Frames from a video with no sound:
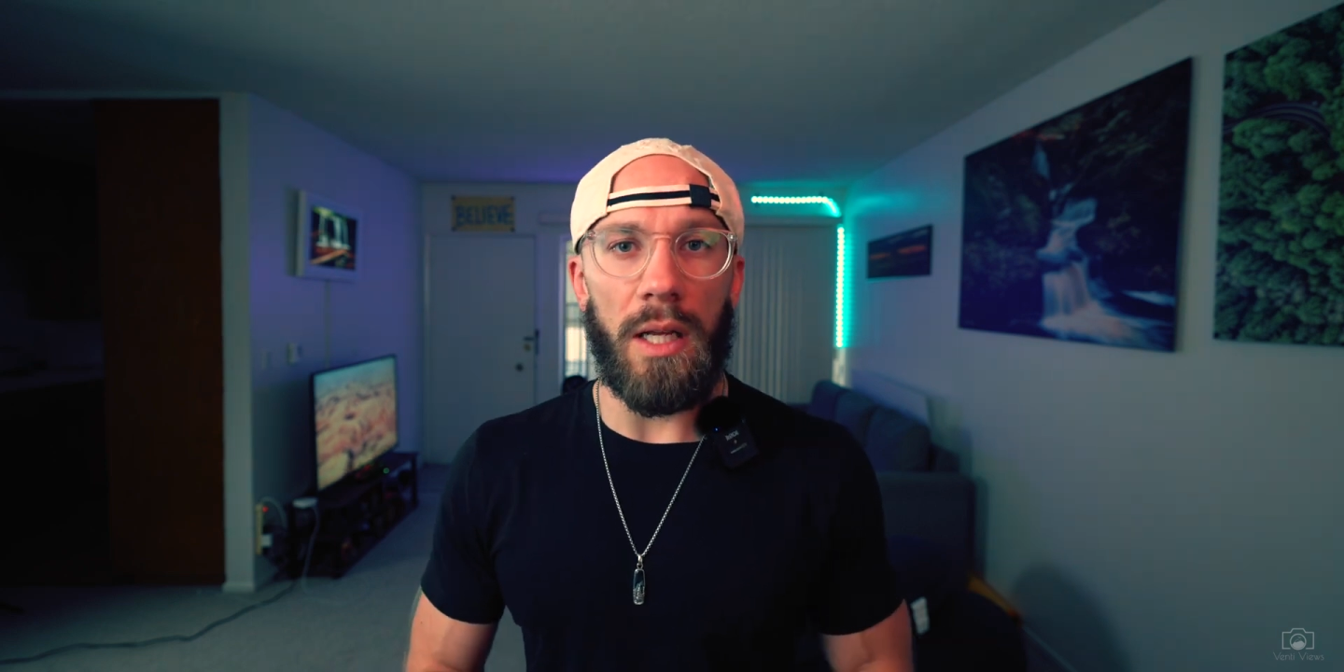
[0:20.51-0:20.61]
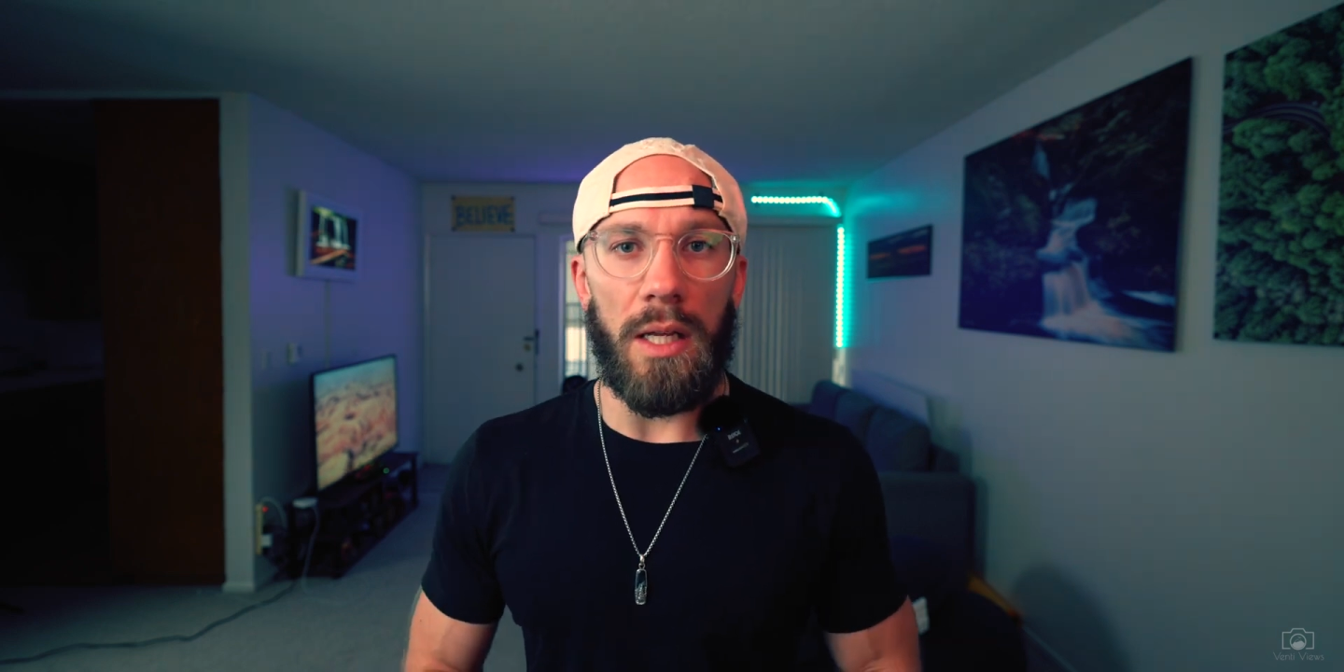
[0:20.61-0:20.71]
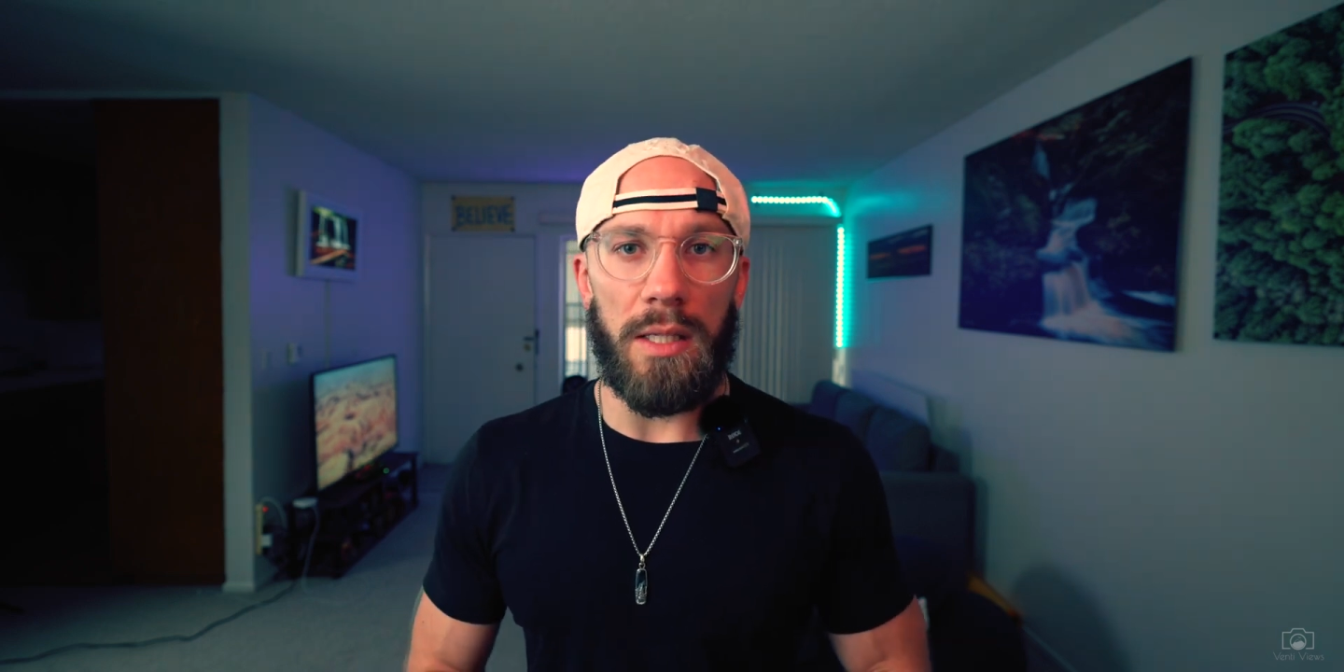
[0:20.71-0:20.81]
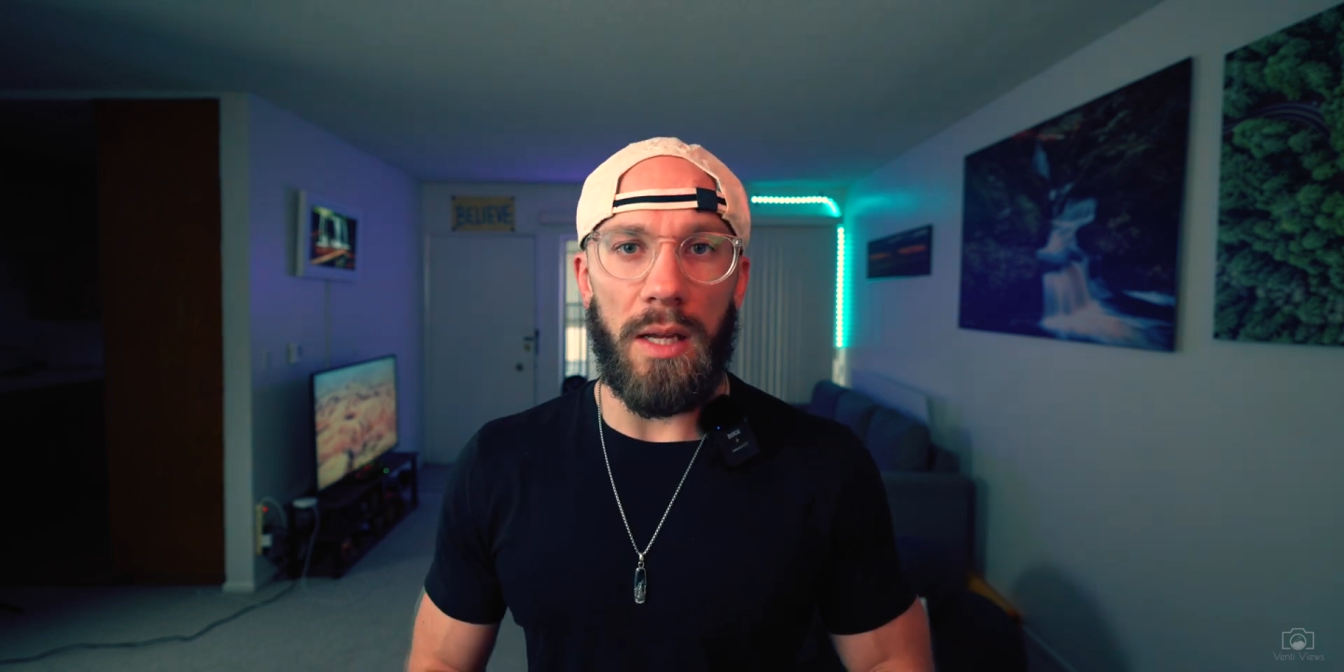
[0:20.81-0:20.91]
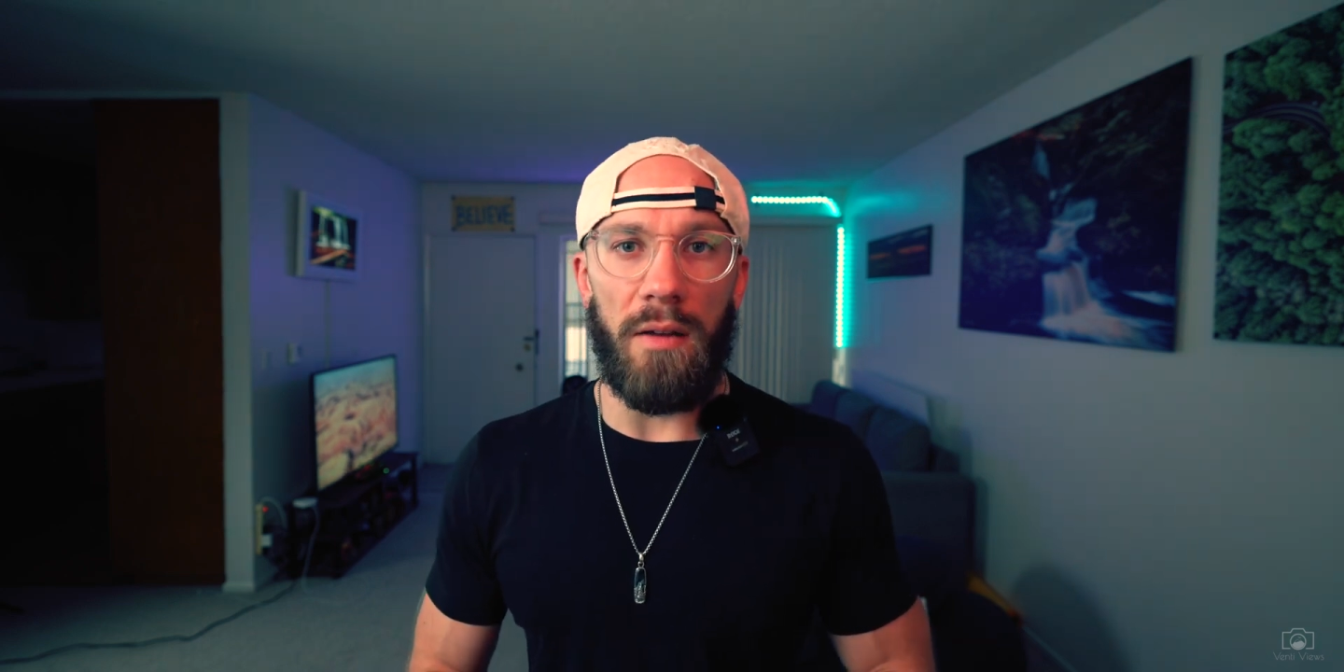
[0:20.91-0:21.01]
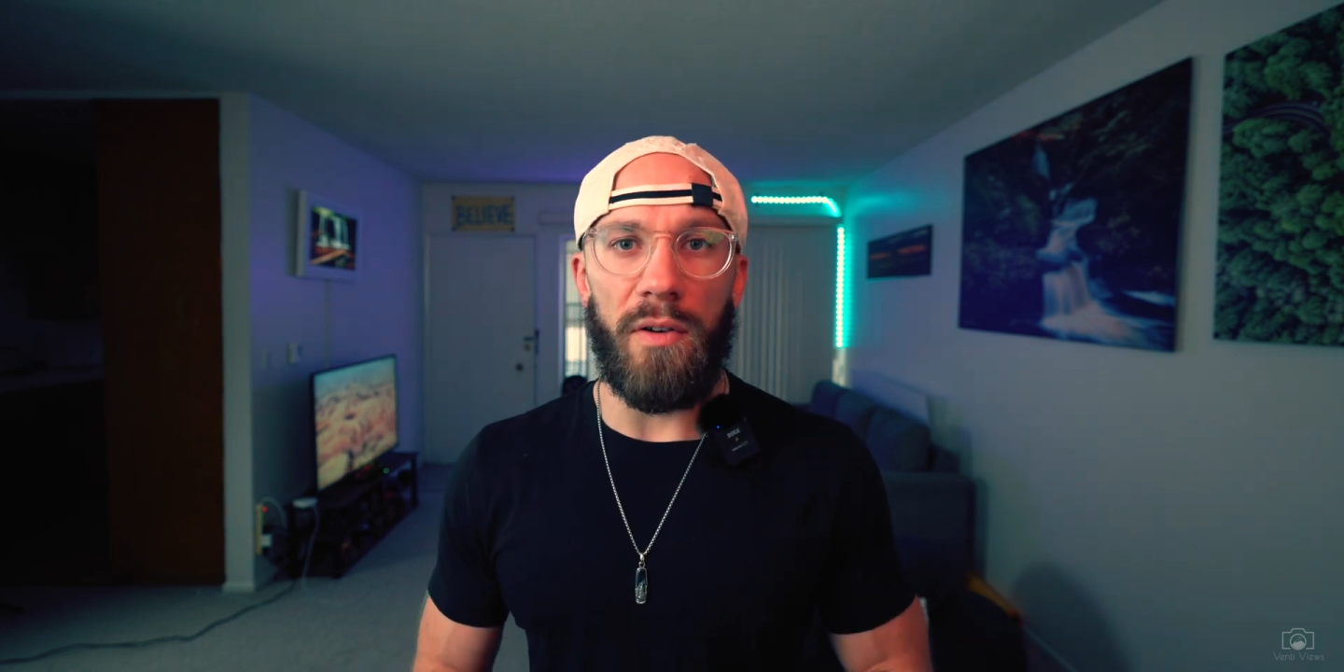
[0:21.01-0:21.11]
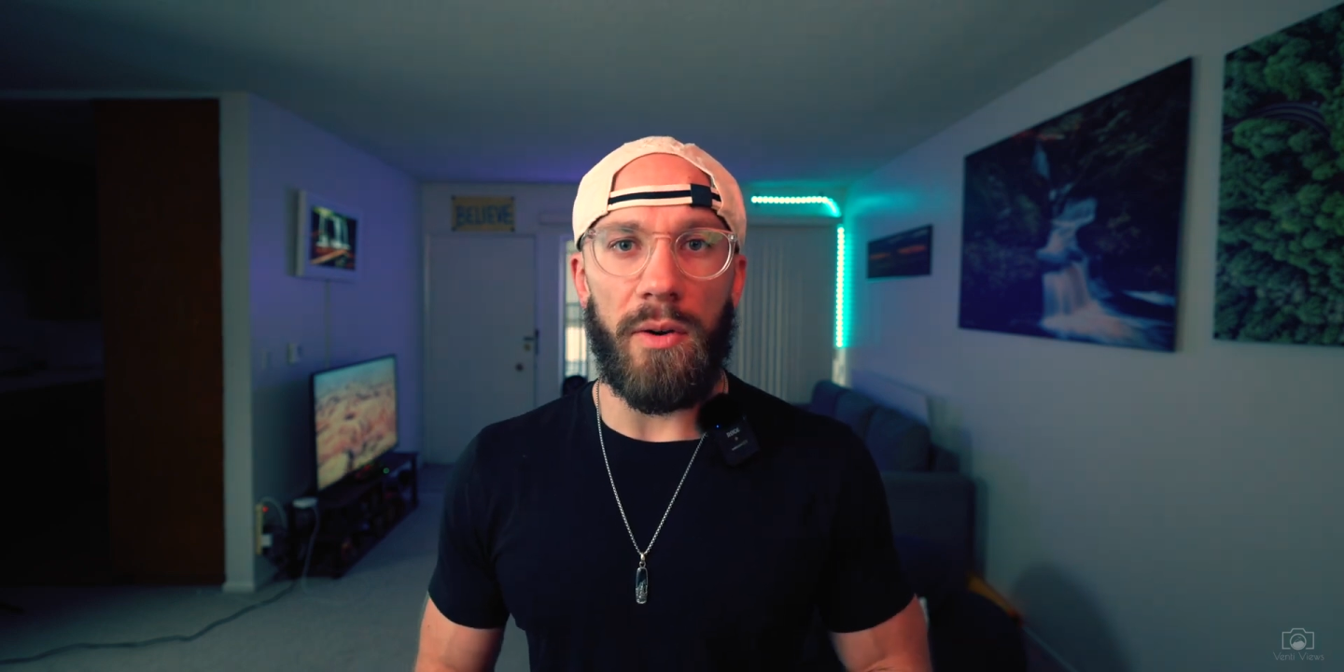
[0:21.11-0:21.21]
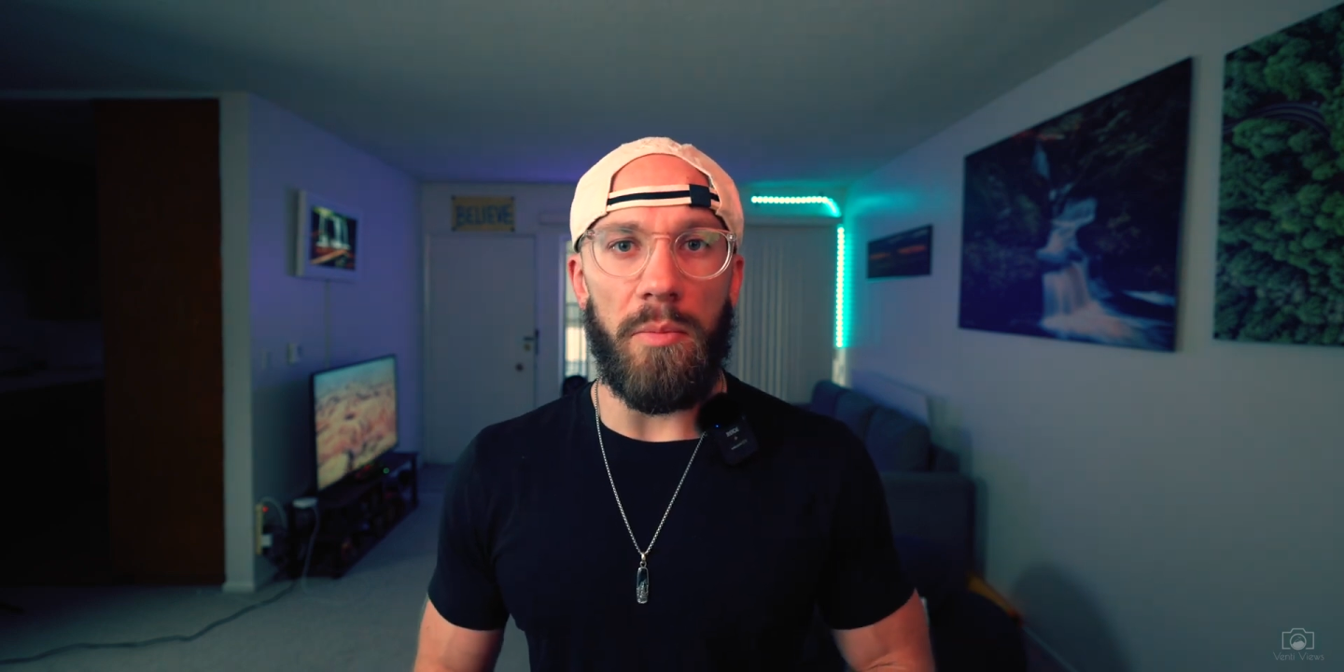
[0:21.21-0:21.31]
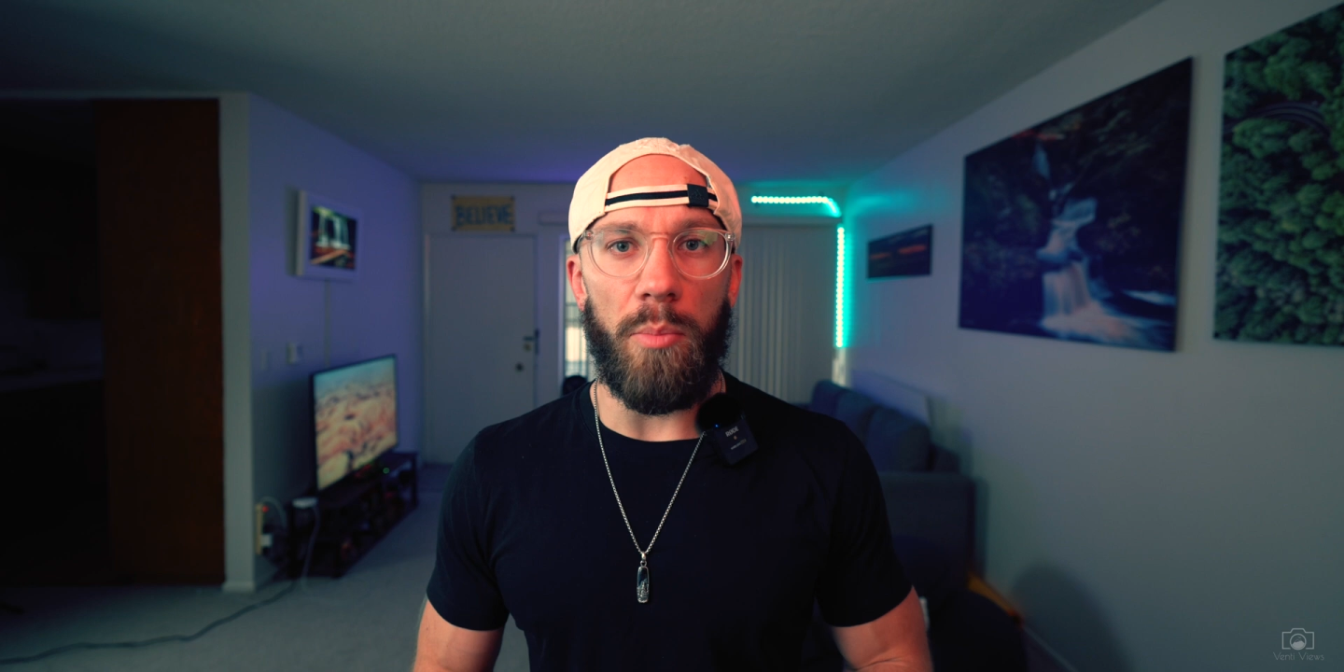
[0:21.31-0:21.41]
is a very